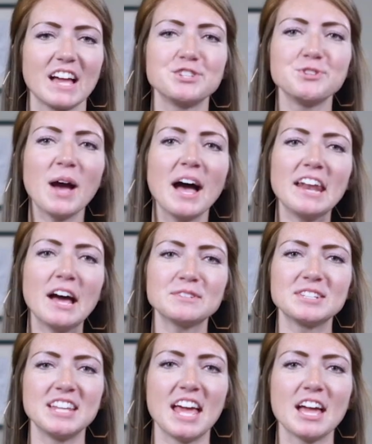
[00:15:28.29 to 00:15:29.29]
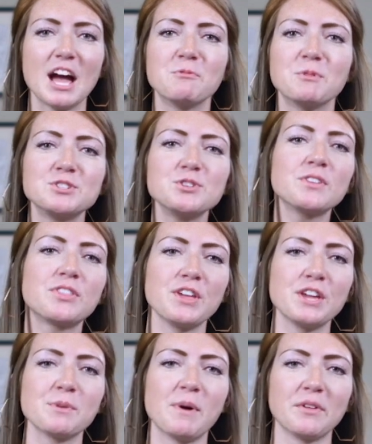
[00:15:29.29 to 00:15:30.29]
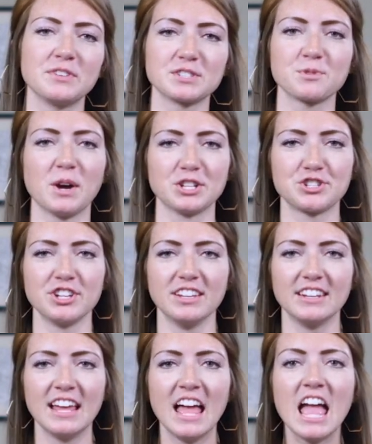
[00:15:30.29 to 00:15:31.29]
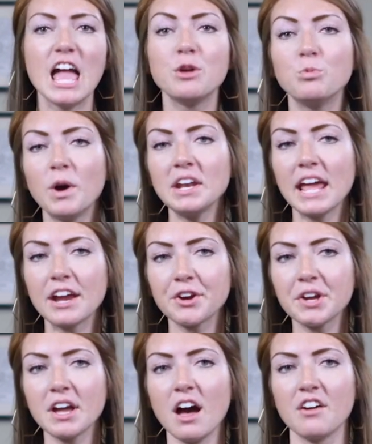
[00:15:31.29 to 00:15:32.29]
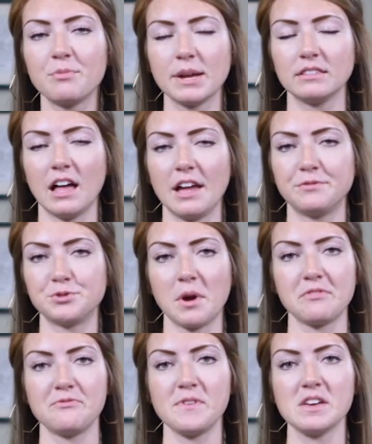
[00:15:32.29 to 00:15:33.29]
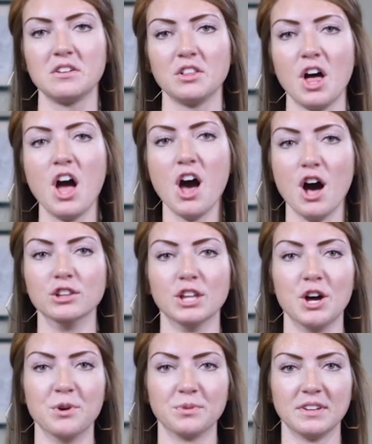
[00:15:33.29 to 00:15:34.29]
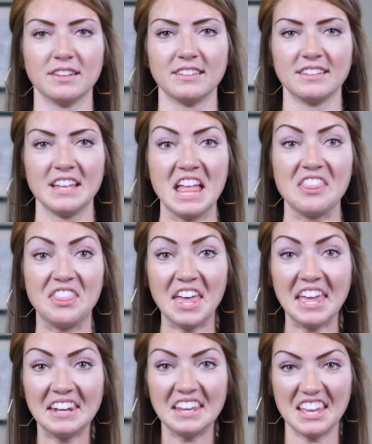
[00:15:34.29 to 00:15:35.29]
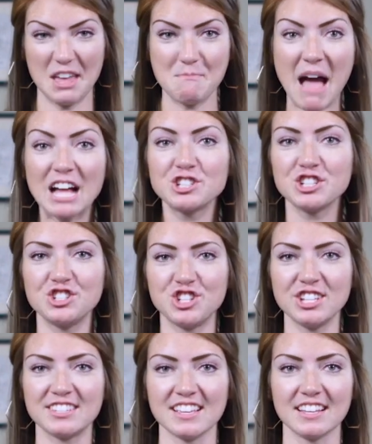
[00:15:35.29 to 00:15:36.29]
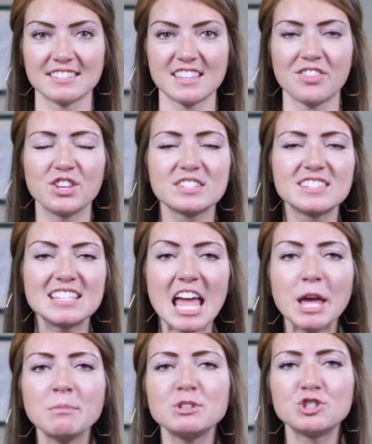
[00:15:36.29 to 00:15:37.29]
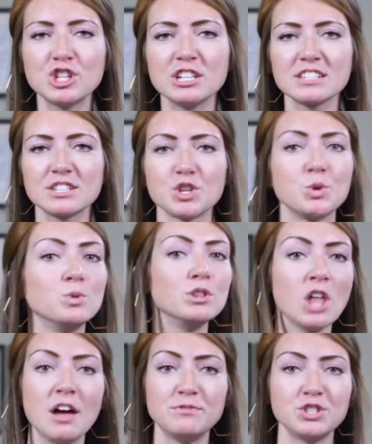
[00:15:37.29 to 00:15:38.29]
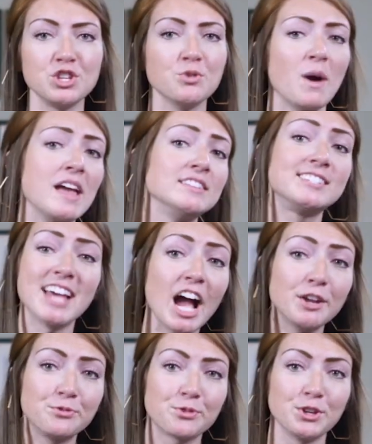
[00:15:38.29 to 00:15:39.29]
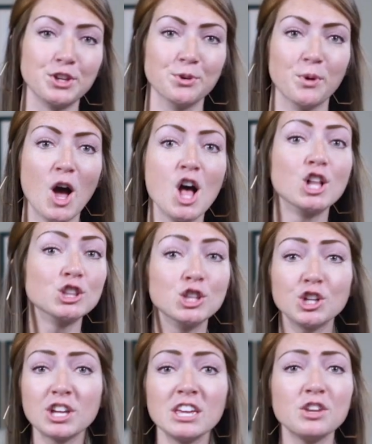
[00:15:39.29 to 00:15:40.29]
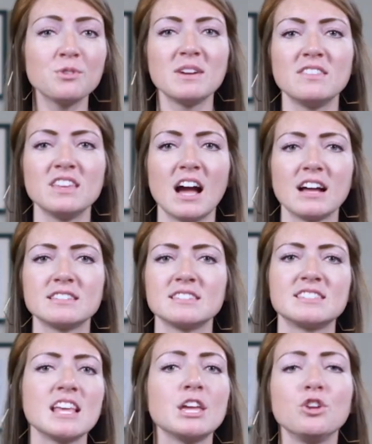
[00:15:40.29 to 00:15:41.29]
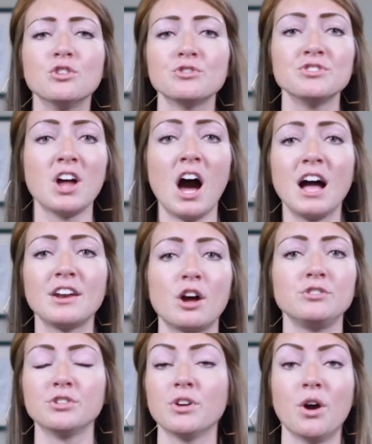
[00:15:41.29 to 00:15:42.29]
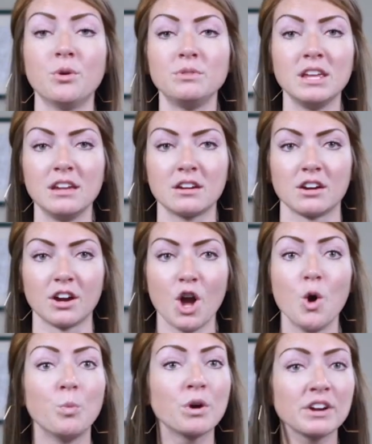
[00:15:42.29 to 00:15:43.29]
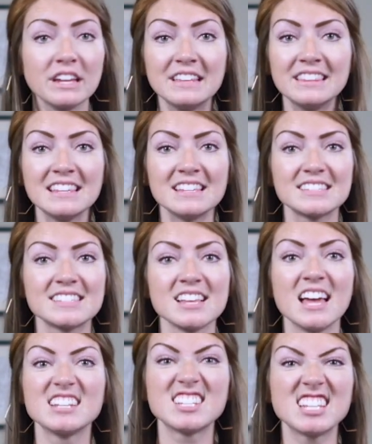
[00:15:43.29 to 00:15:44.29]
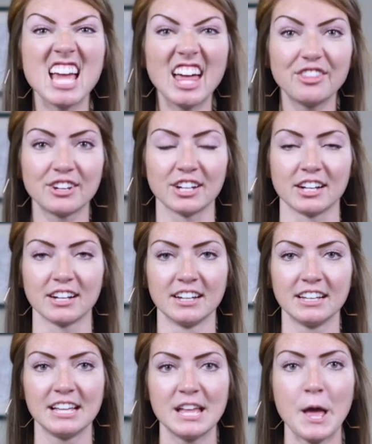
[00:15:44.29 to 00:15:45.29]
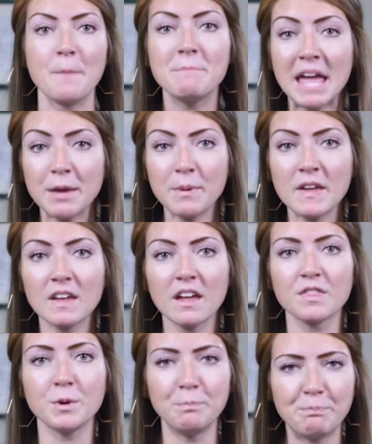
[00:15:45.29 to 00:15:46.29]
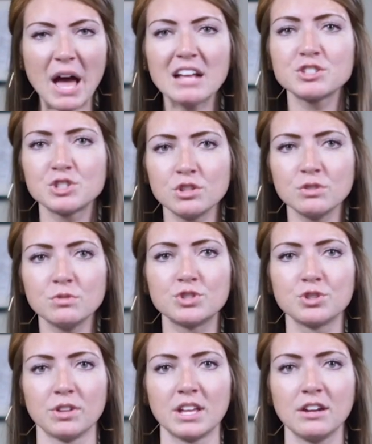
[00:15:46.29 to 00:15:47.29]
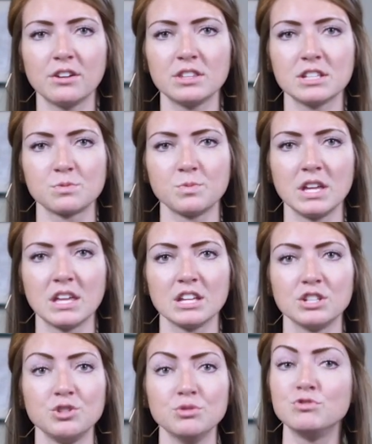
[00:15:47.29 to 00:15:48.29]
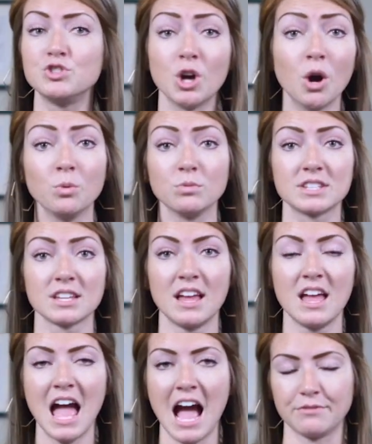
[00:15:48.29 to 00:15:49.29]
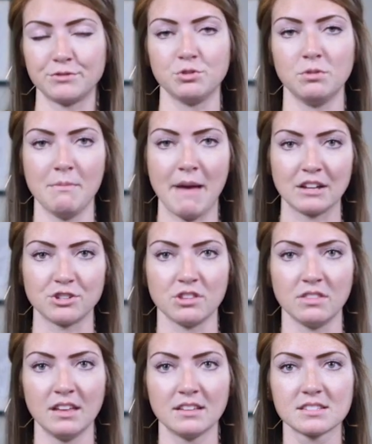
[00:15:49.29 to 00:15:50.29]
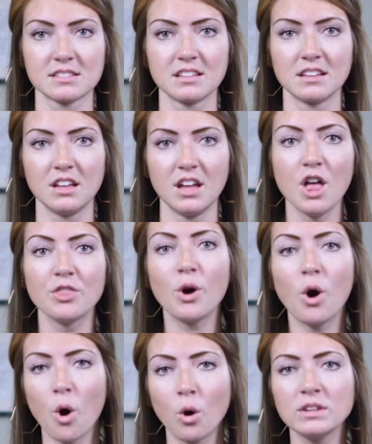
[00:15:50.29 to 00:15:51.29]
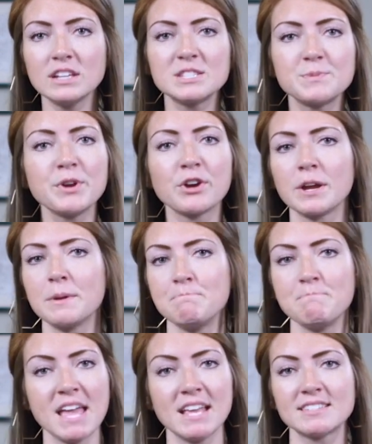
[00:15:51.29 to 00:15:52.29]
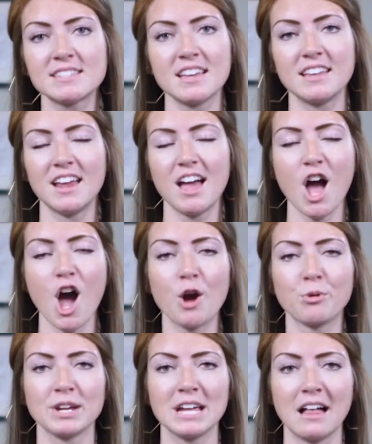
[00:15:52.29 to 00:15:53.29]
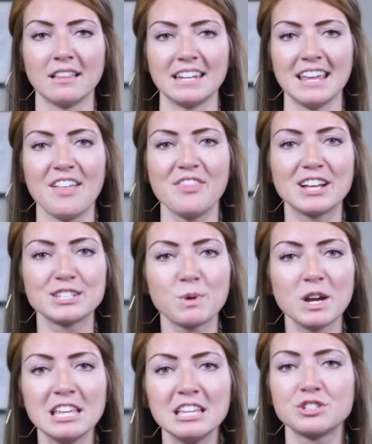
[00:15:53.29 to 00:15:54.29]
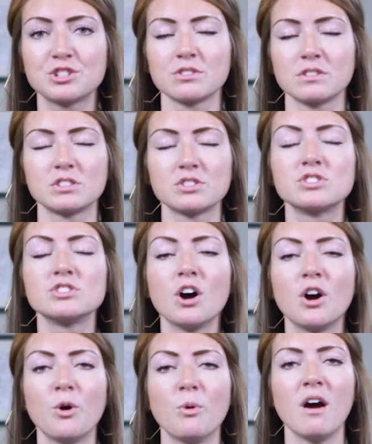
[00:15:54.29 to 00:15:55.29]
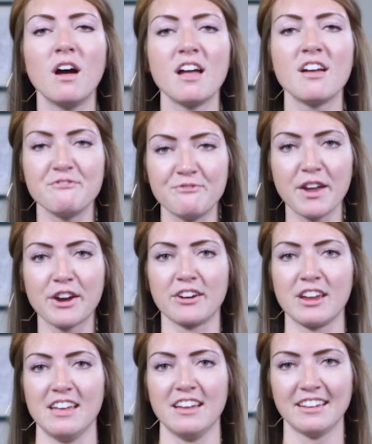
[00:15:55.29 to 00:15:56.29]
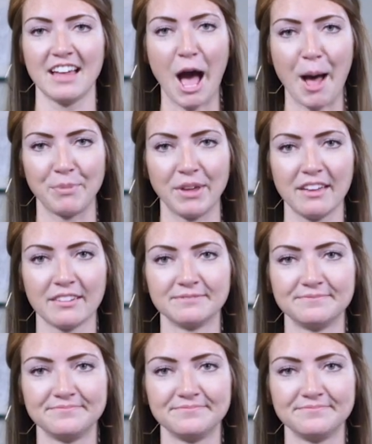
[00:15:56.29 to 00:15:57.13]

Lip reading: As you head out today, I want you to think about this question. In what area of my life do I feel alone? Then imagine Jesus, the same Jesus who loves you and died for you, looking you in the eyes and saying, you're not on your own here. We're in this together. Maybe the best news you'll hear this week is you don't have to imagine this. The Holy Spirit makes it a reality, and that's why Easter is so very happy.